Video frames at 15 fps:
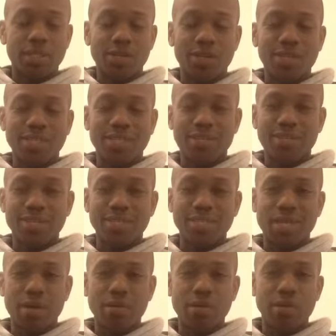There are 7
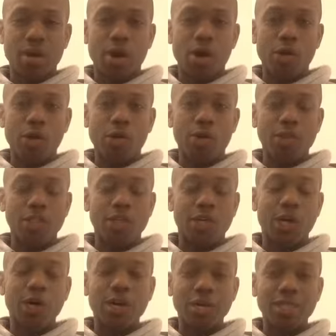steps on your
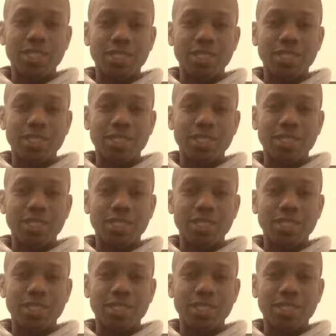journey